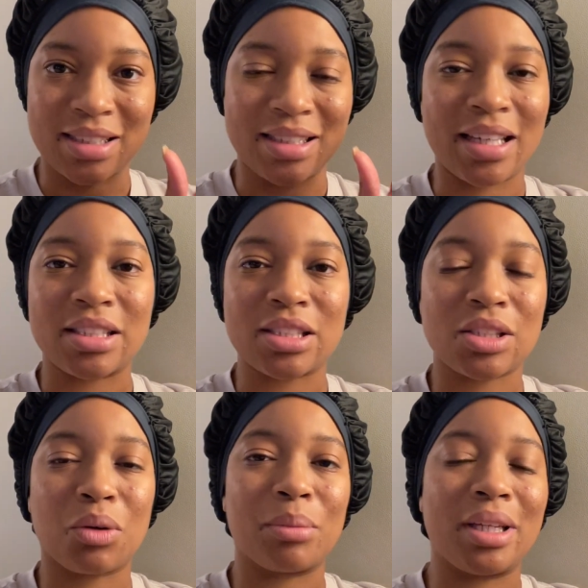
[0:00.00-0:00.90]
yet
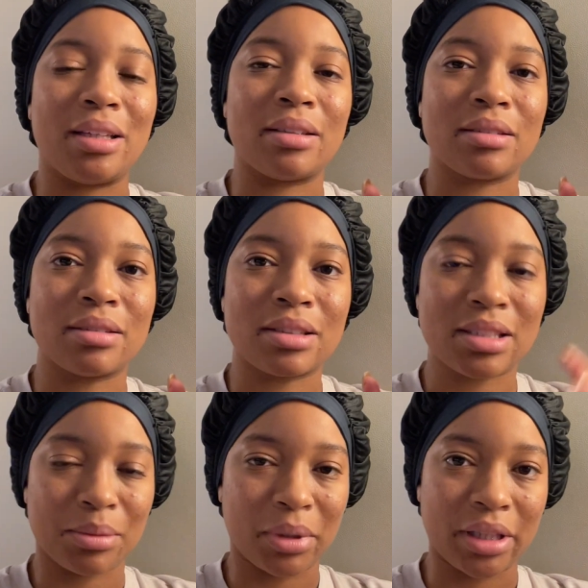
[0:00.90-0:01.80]
so many
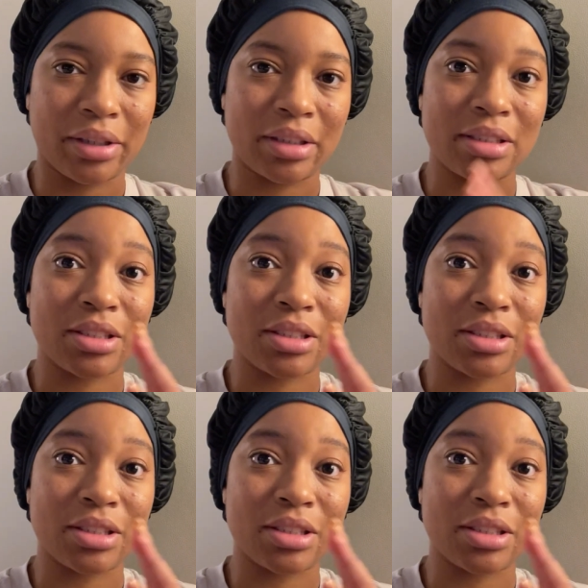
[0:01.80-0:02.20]
similarities.